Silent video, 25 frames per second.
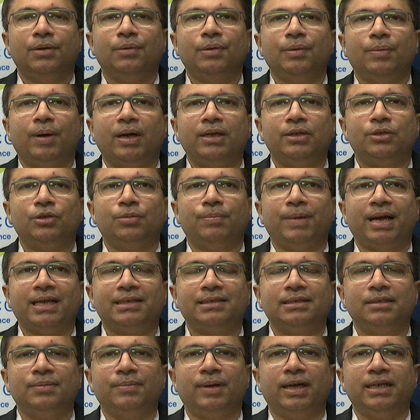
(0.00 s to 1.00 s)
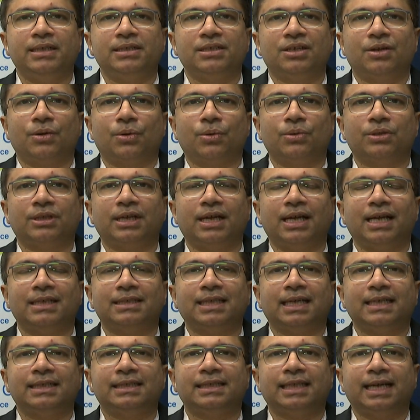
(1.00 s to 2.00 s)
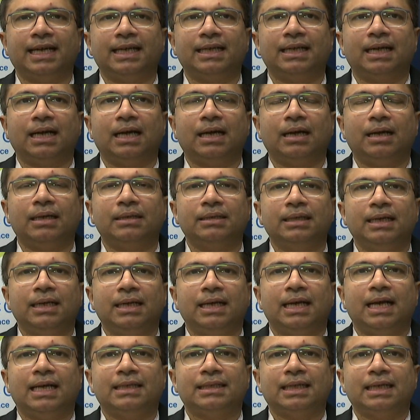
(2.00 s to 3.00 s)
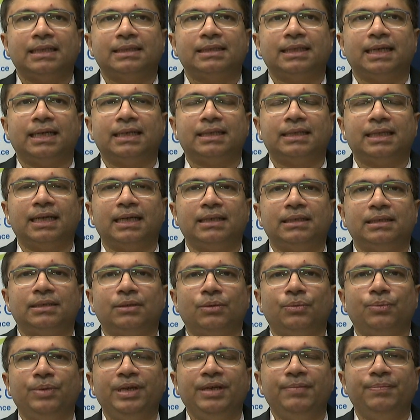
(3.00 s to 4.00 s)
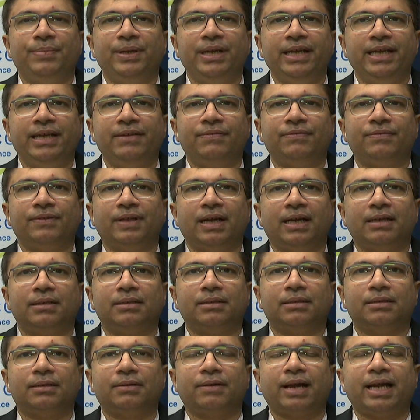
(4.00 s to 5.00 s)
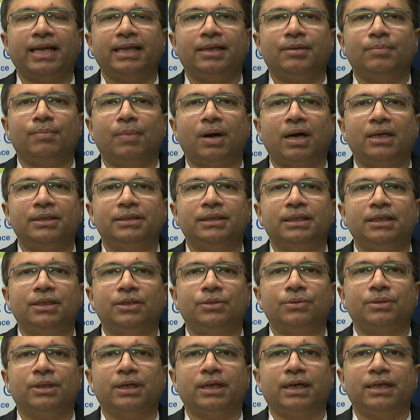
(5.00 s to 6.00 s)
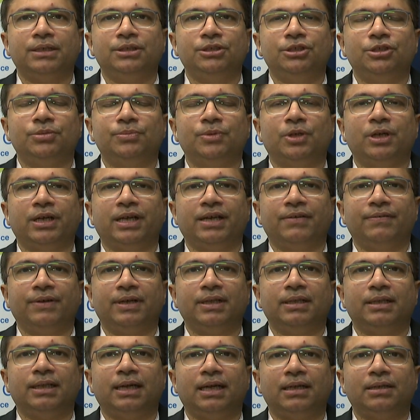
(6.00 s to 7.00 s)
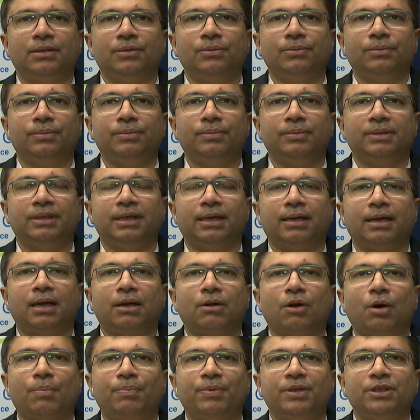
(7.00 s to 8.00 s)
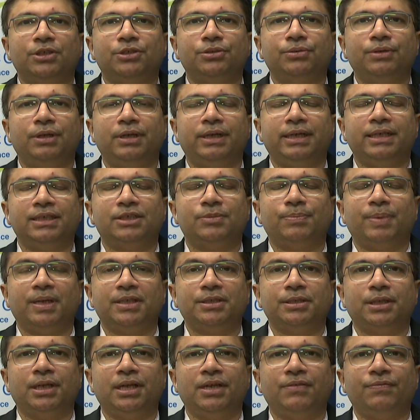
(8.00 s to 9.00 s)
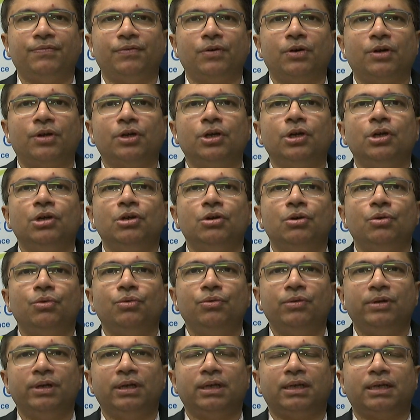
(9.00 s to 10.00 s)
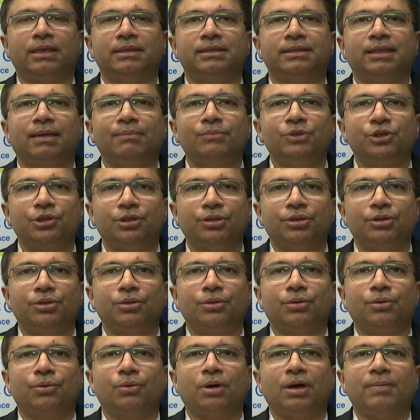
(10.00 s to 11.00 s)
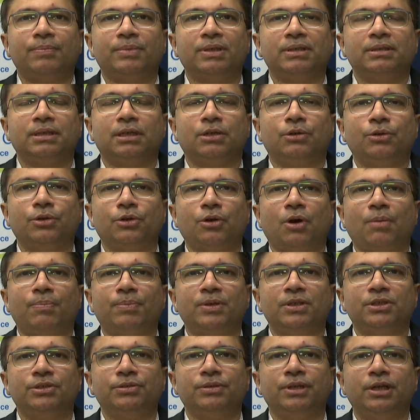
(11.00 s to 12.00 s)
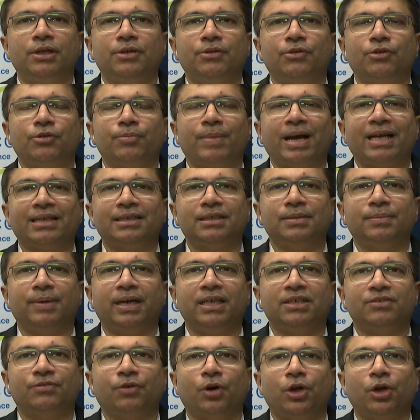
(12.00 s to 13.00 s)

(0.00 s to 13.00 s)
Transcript: We want to maximize growth, and as I said, uh, as I said that we believe that the right margin to the consumer, given that there are opportunities, especially for rural consumption to grow up, is a good opportunity to maximize